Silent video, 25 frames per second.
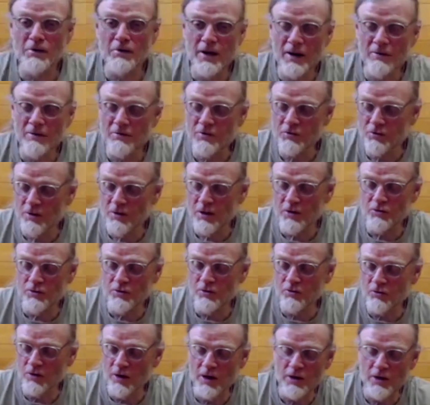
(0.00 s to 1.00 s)
we have a
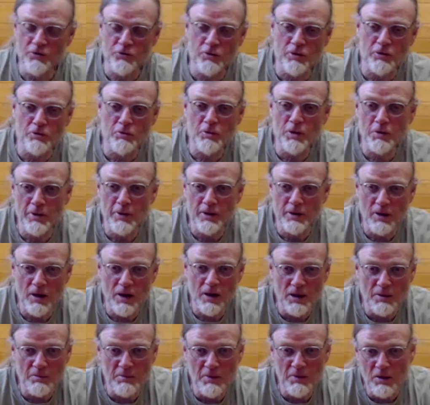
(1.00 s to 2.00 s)
session scheduled where we
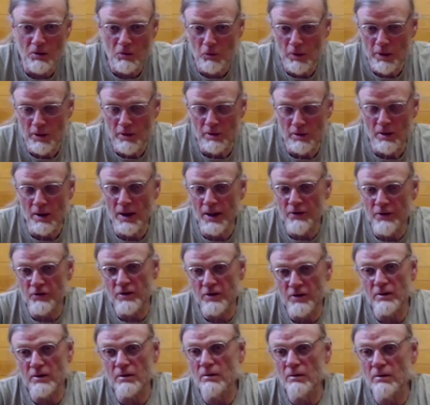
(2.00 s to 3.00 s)
talk about
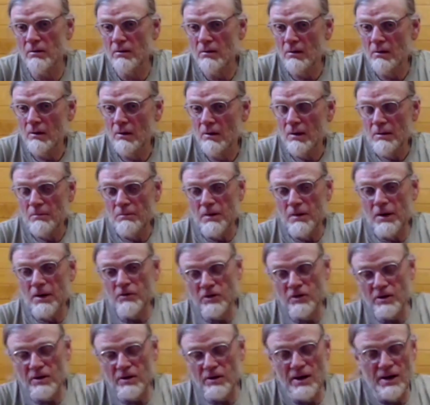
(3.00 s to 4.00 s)
winterizing,
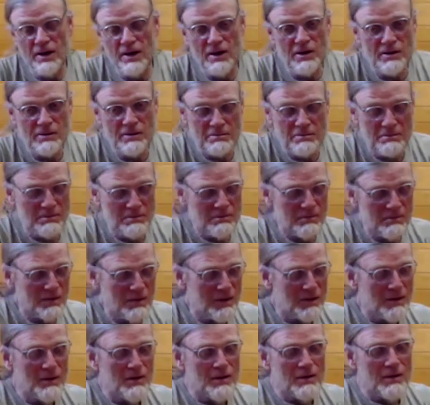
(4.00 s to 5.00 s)
basically
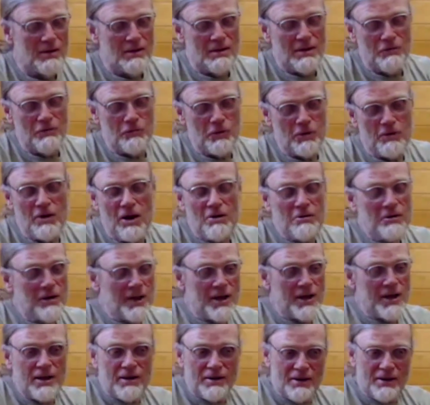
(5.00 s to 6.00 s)
we've
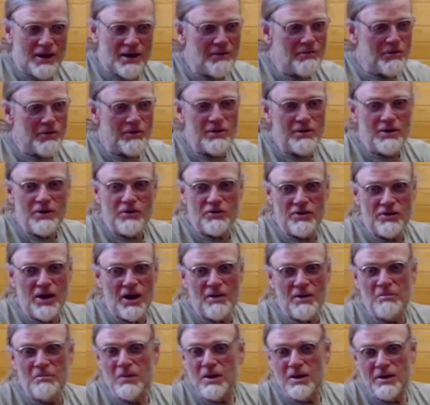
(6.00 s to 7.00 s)
already covered this
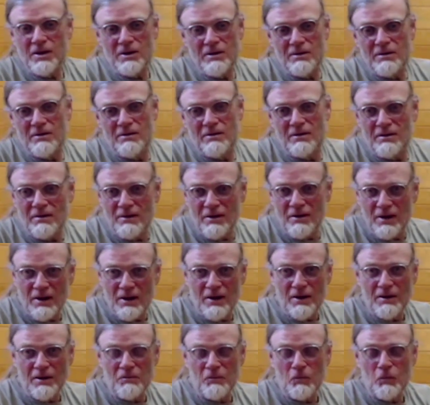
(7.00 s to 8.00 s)
some, but
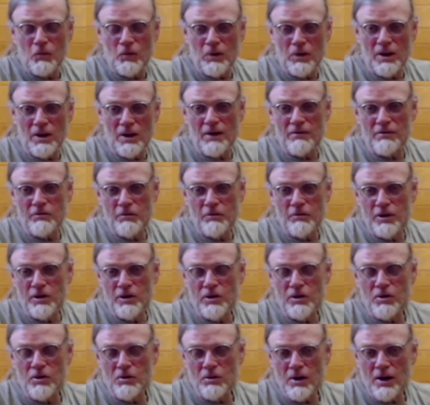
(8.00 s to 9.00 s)
we'll have a
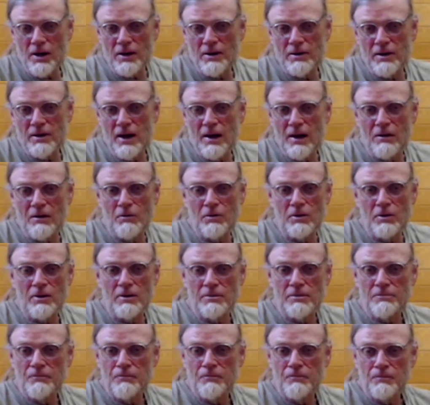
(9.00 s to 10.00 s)
video on how
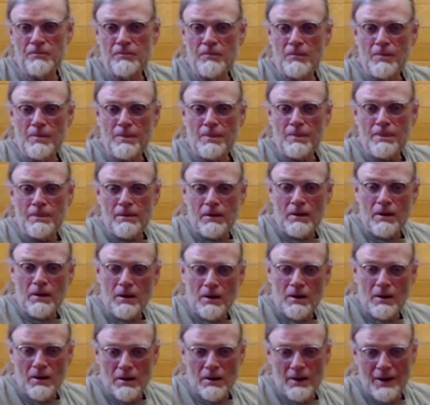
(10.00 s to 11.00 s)

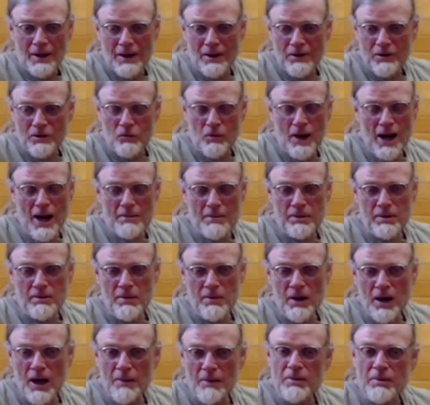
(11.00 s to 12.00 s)
to wrap them
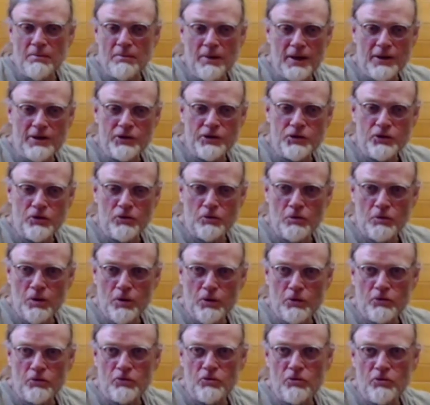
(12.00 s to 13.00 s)
up and make sure the
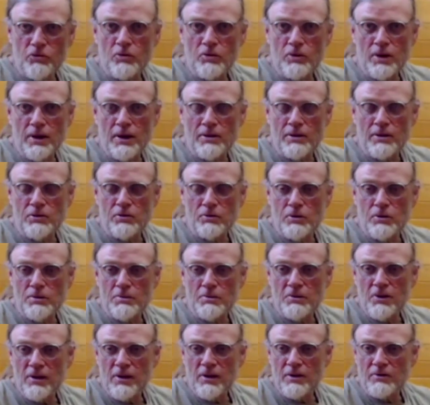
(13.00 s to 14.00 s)
rodents don't get to them
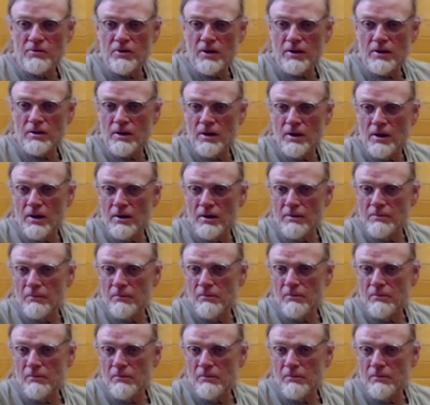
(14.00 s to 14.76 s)
and things like that.